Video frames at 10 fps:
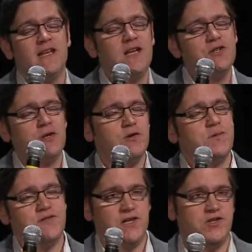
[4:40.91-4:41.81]
get into those
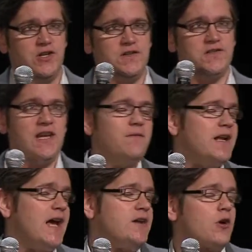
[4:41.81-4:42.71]
positions, even
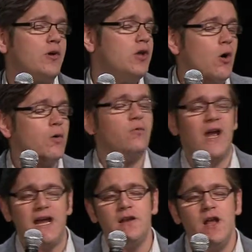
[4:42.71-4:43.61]
at, you know, a lower
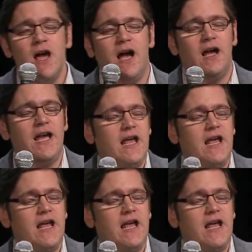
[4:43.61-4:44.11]
rate, uh,